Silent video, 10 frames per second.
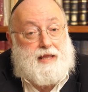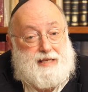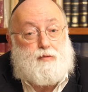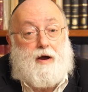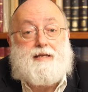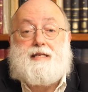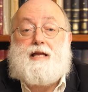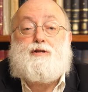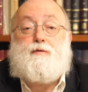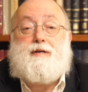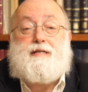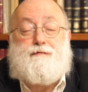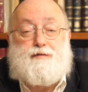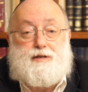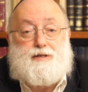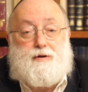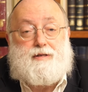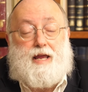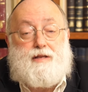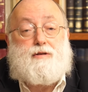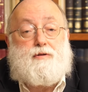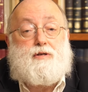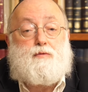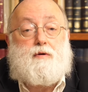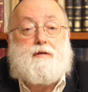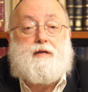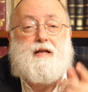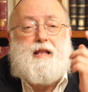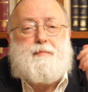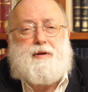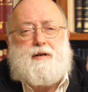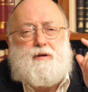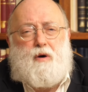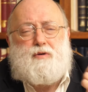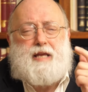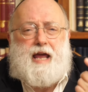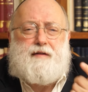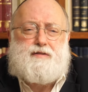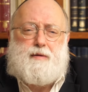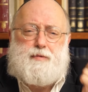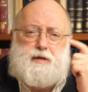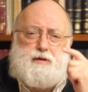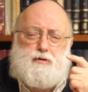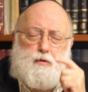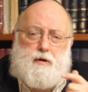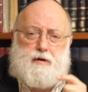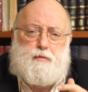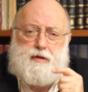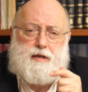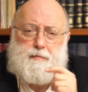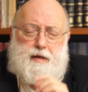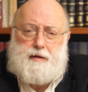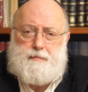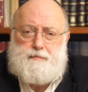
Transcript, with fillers: that's why it's not so easy for the soul to enter this world. But it knows, I have something stronger within me.